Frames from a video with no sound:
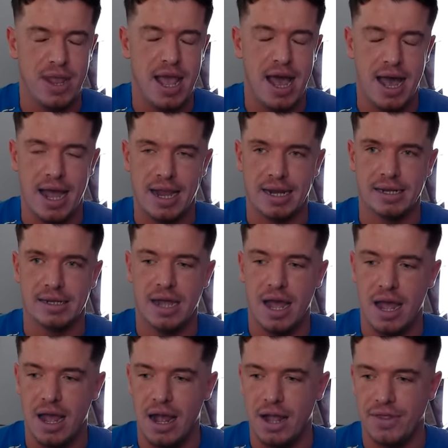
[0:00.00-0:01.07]
behind
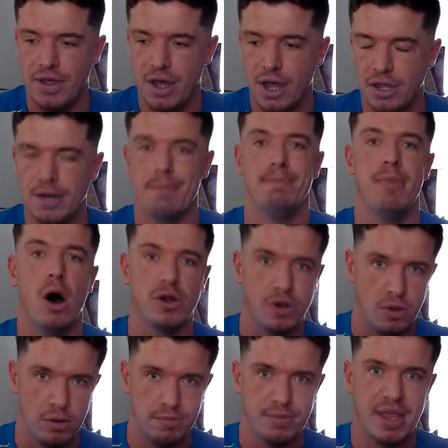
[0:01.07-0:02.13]
the
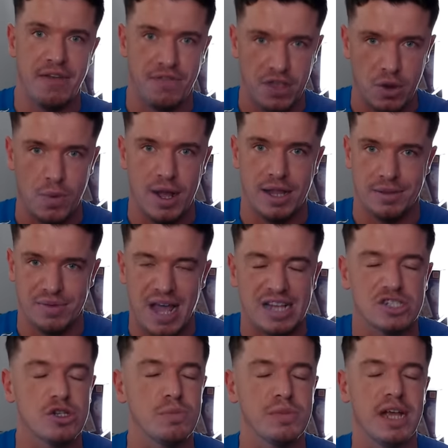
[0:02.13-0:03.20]
model, if you will.
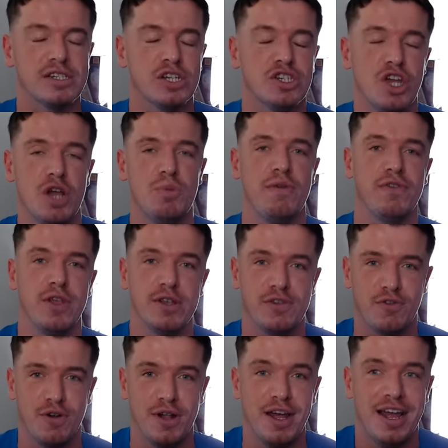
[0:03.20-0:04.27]
That's a term we've
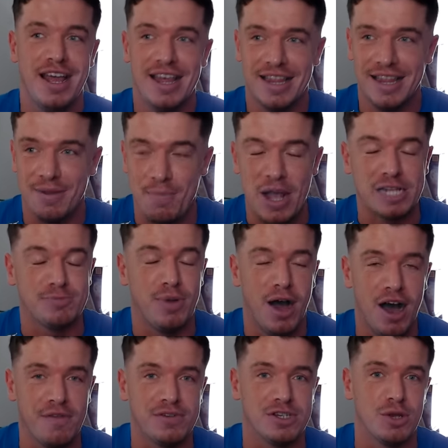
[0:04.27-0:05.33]
used for the best
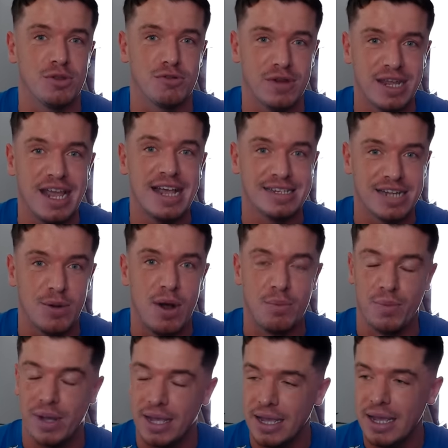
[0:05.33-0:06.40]
part of 2 or 3 years now,
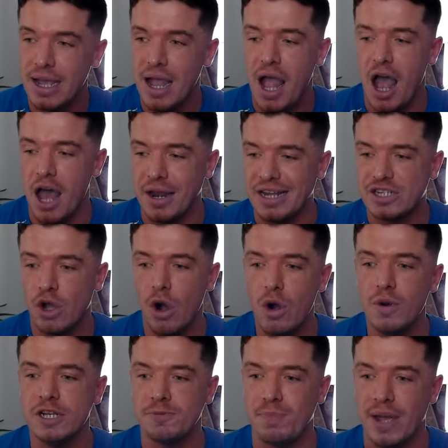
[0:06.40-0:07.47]
haven't we? And it's
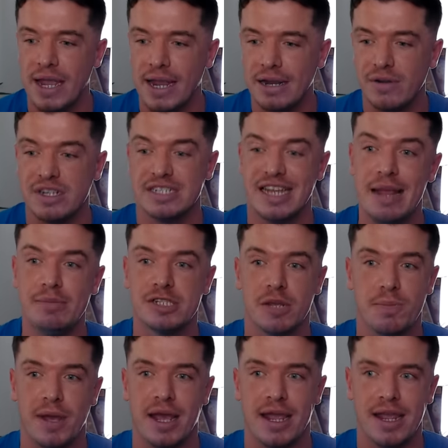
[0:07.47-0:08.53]
always been, it seemed
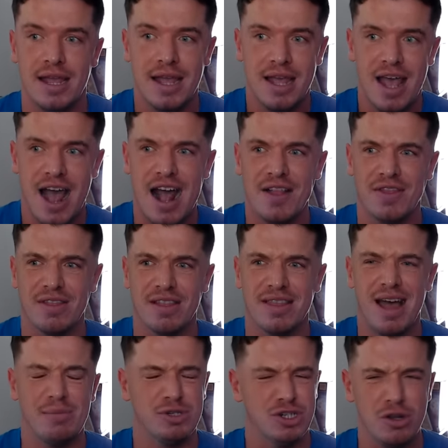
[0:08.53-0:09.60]
to be, and
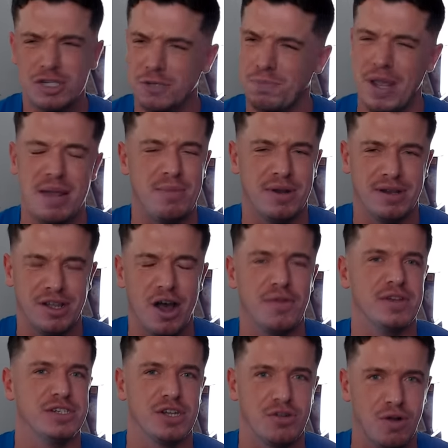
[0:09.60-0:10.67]
I'm sure Speakman
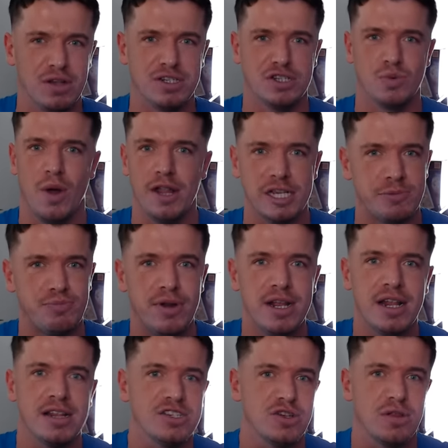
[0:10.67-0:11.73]
got this across as well, is
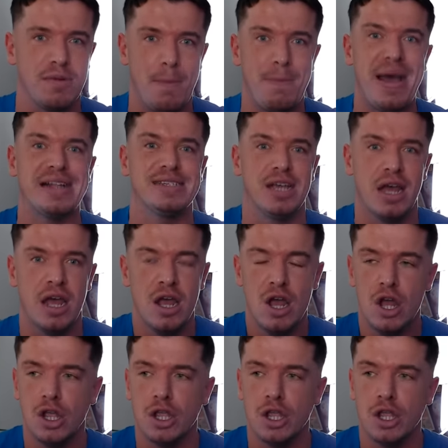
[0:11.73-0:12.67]
bringing in sort of better